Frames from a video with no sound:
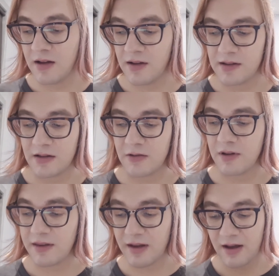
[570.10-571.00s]
So
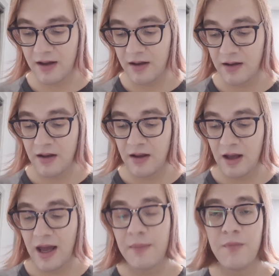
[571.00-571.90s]
with the
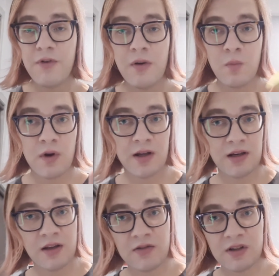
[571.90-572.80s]
I'm From one,
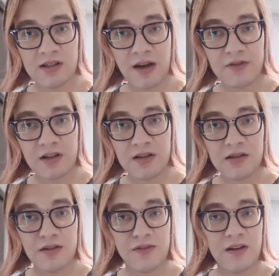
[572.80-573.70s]
you just have to use
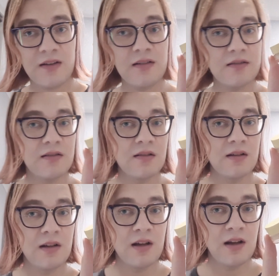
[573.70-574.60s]
your fingers.
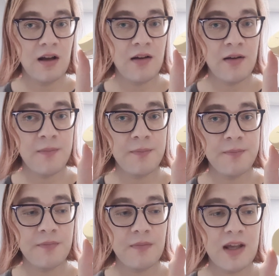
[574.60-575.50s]

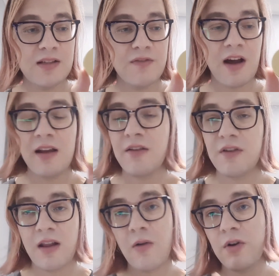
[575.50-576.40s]
But it's fine if you
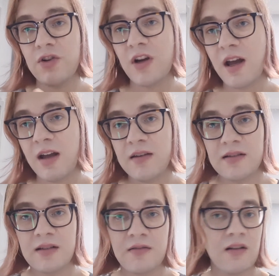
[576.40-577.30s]
like wash your hands
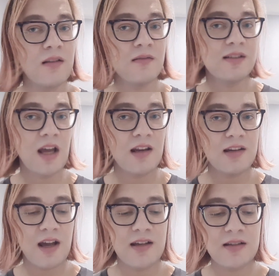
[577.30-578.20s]
and
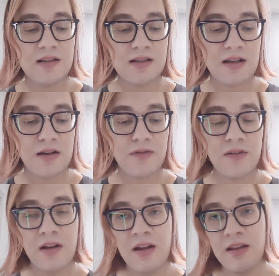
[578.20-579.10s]
sanitize and stuff,
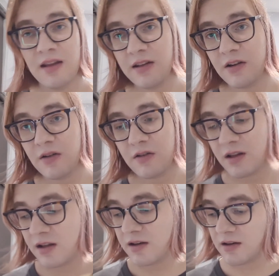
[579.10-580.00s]
then you're all
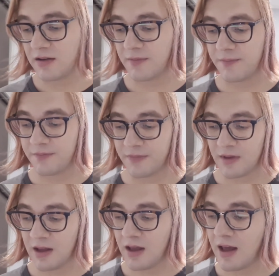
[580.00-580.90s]
good.
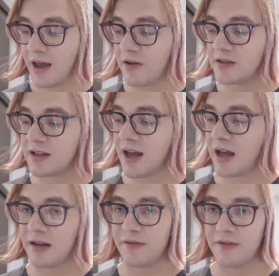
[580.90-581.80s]
I also
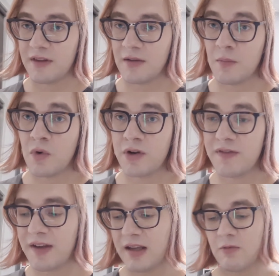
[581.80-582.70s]
have the
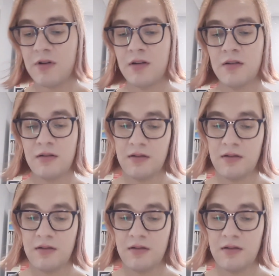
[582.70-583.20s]
Morphe one.